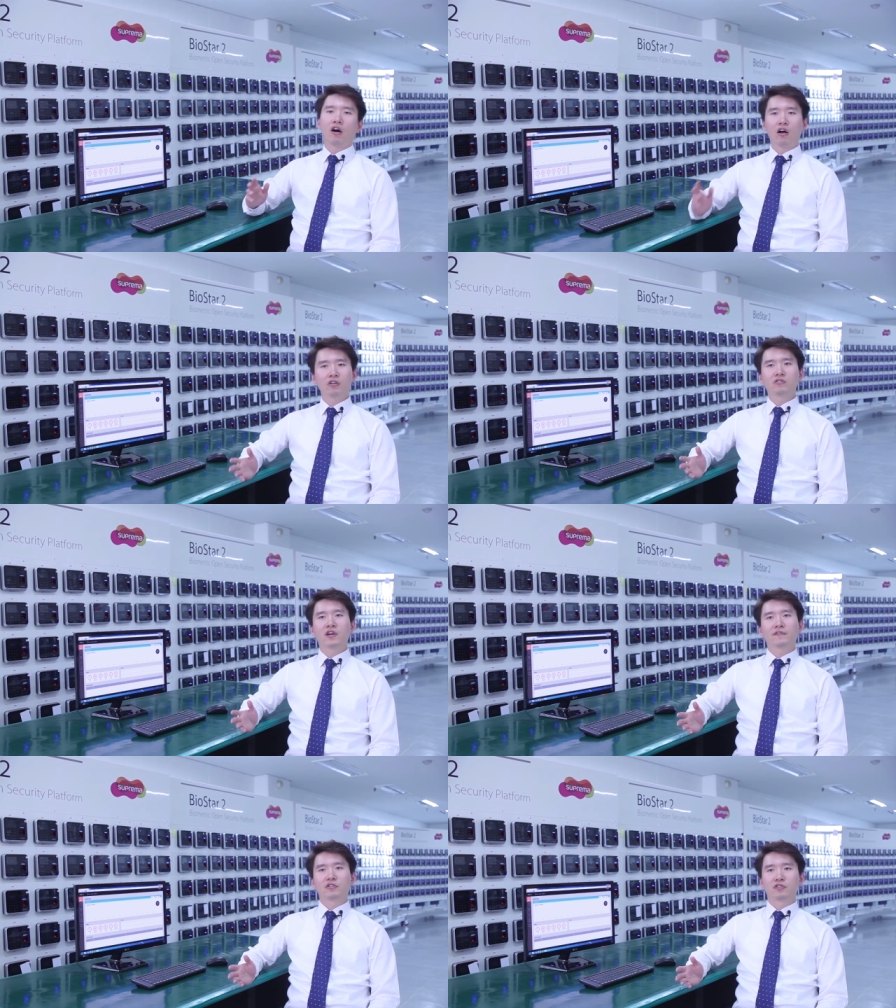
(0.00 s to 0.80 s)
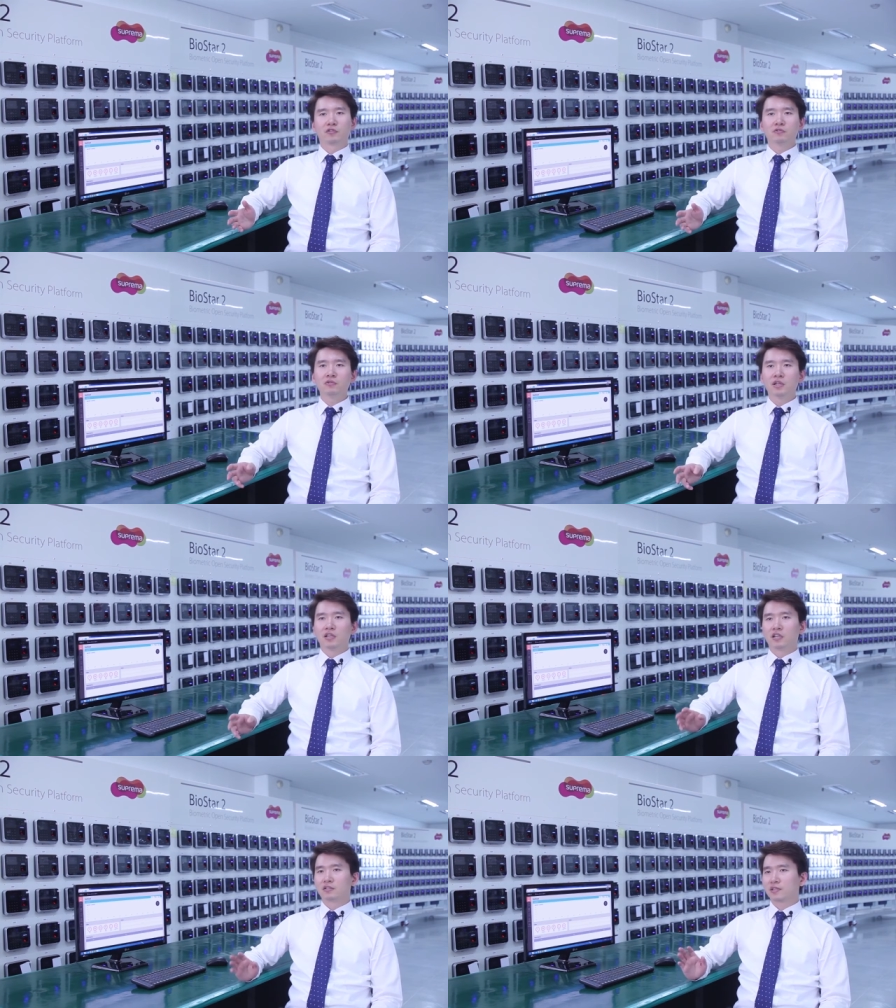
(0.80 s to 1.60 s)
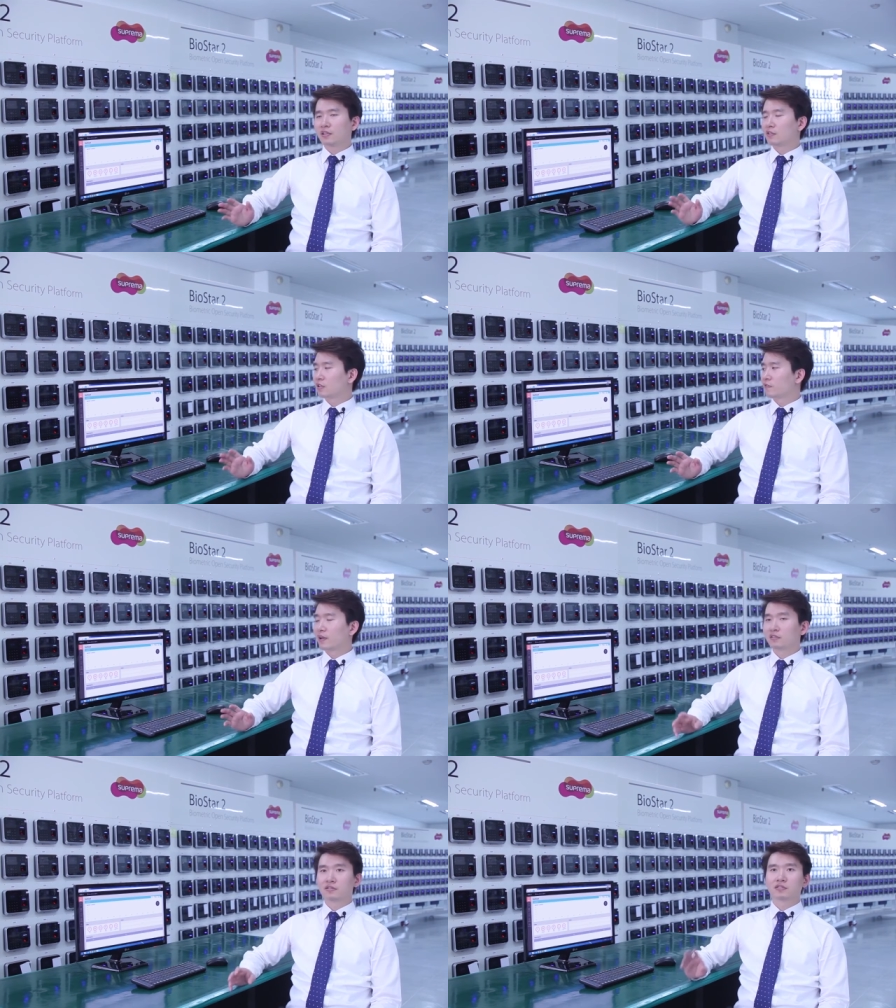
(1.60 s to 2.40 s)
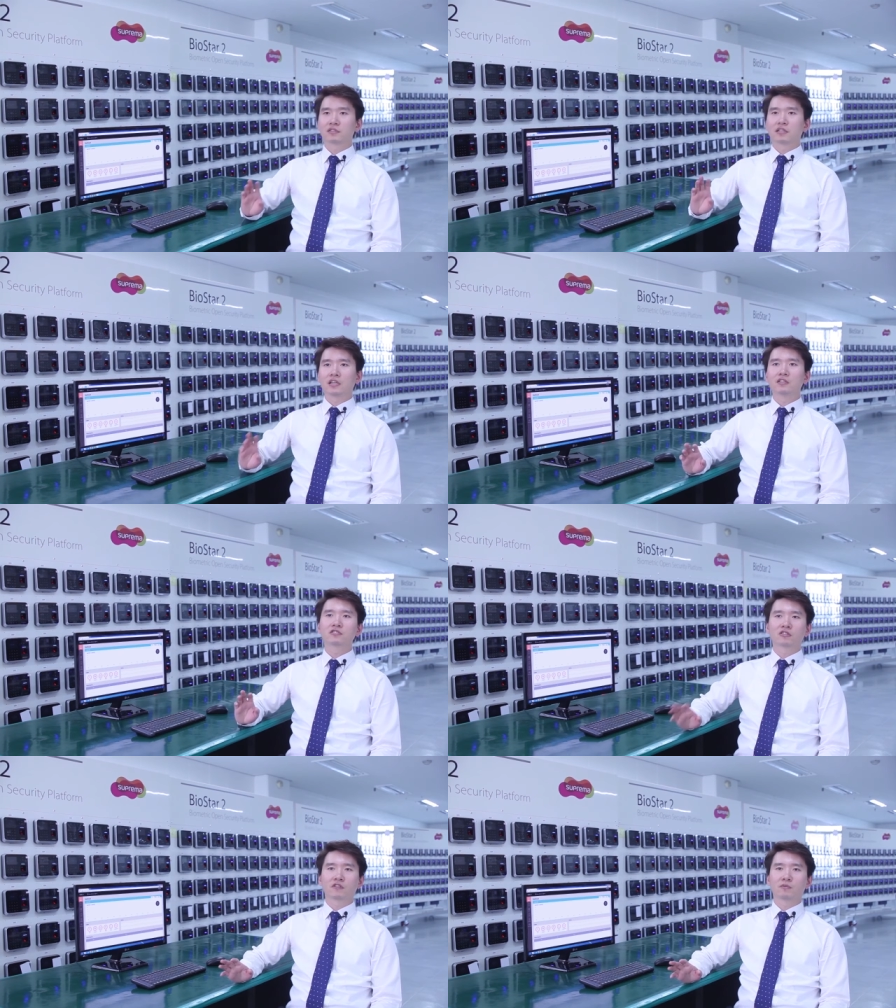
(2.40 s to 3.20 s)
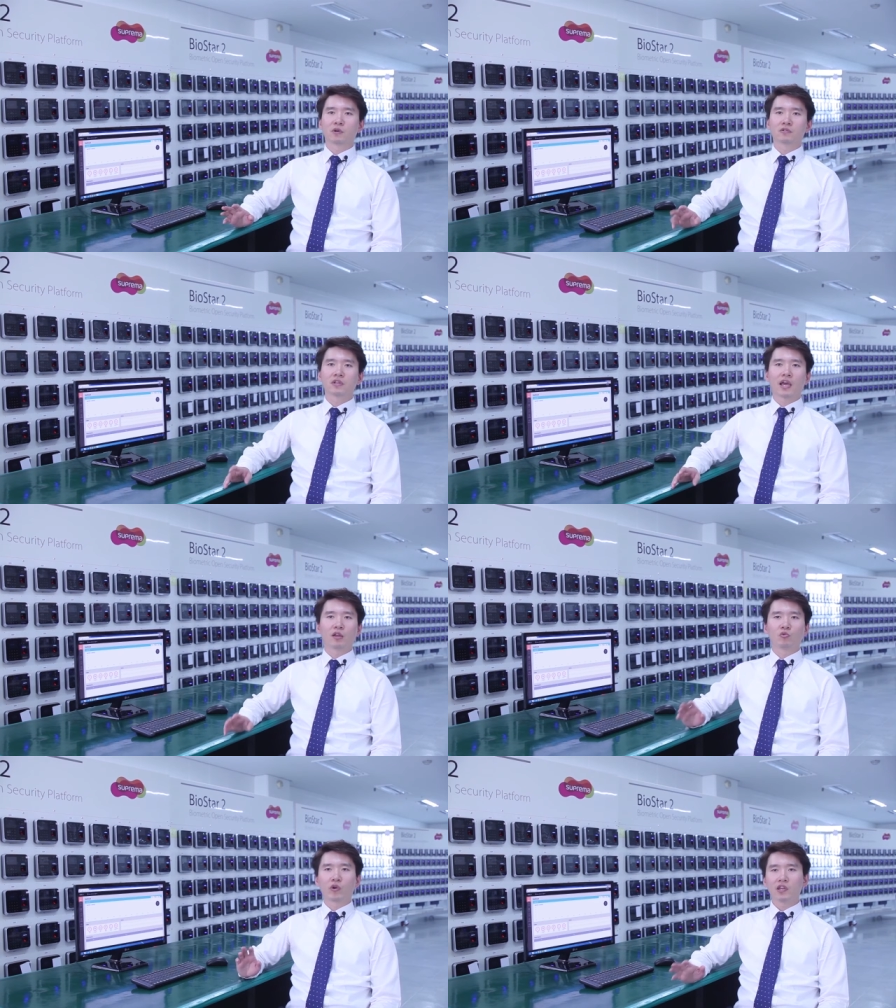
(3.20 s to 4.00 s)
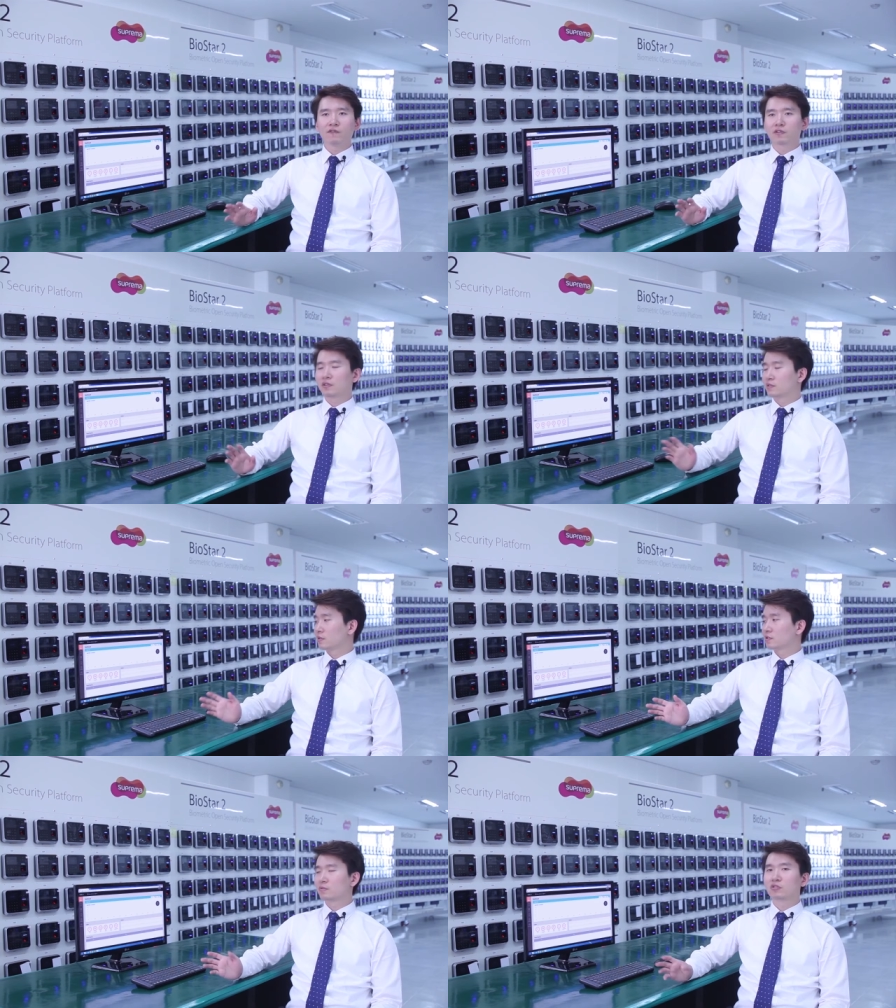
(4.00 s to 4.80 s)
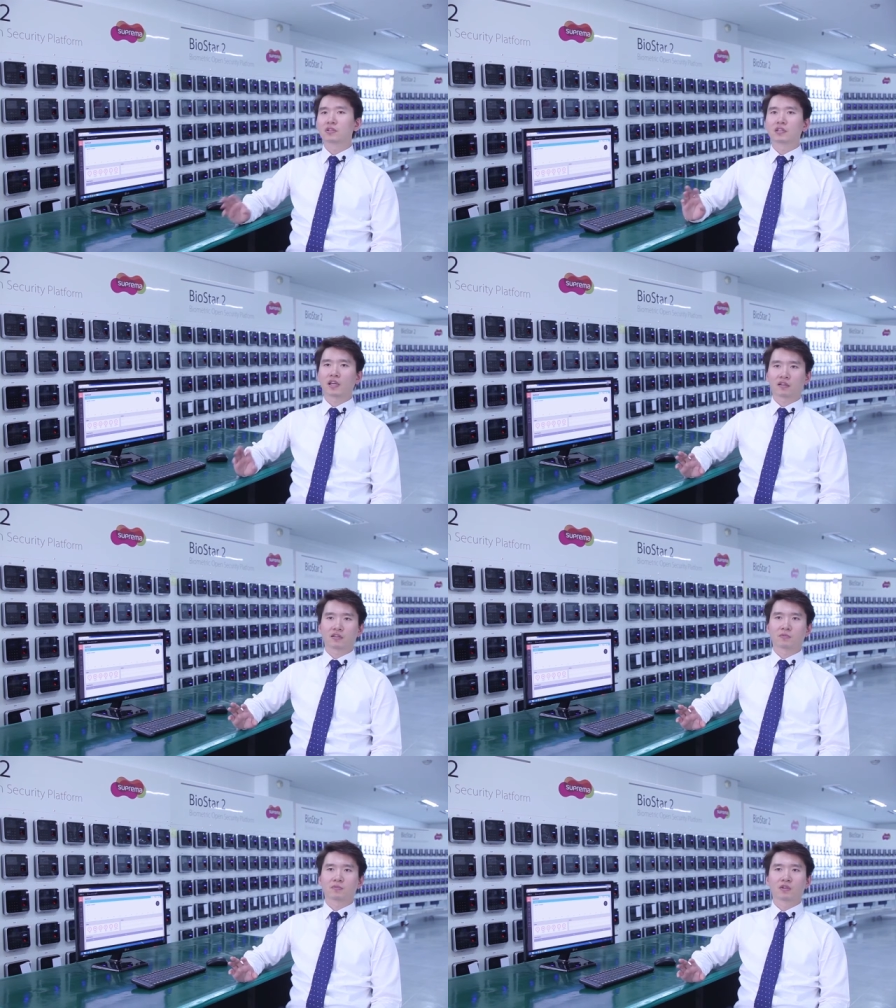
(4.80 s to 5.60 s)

All you have to do is set the devices in server mode and wait for the system to detect them.